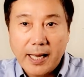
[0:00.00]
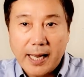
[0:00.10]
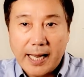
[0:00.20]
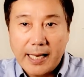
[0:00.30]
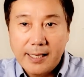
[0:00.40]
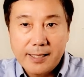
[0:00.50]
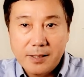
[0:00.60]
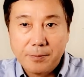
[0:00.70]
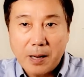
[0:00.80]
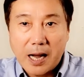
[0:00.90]
It is
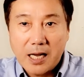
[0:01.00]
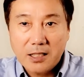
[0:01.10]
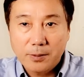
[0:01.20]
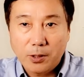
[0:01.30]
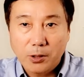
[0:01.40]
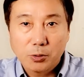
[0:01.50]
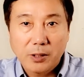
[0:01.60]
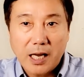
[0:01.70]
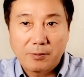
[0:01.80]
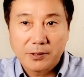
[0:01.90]
impossible to
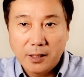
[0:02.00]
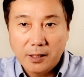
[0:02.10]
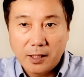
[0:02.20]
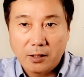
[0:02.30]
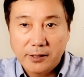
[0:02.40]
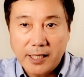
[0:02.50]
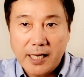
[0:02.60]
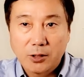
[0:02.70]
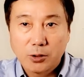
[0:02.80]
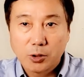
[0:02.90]
have
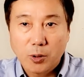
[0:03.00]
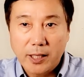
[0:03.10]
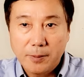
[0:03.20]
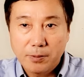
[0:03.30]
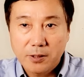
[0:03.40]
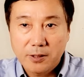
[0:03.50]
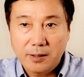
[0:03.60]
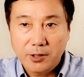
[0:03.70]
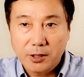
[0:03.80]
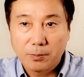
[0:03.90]
10 to 20% of the
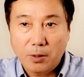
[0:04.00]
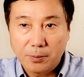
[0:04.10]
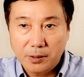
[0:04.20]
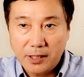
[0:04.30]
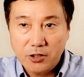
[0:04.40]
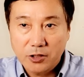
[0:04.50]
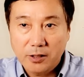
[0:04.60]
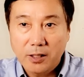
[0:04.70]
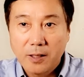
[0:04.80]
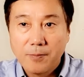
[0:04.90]
general
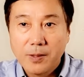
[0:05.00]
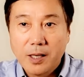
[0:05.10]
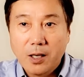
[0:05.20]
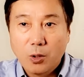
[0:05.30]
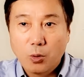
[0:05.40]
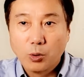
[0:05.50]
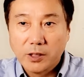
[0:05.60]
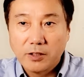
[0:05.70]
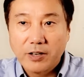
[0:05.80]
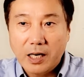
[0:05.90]
population who
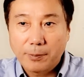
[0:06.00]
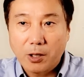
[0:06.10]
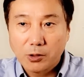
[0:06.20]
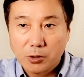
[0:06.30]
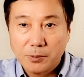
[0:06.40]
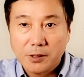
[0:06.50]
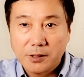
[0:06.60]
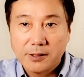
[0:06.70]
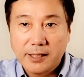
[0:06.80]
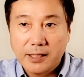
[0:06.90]
develop autoimmune
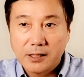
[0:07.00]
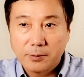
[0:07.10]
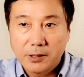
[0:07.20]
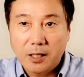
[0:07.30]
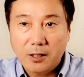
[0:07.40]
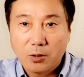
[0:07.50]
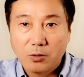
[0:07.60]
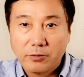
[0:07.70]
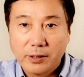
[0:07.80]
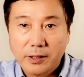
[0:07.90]
disease with long
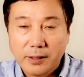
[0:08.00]
COVID.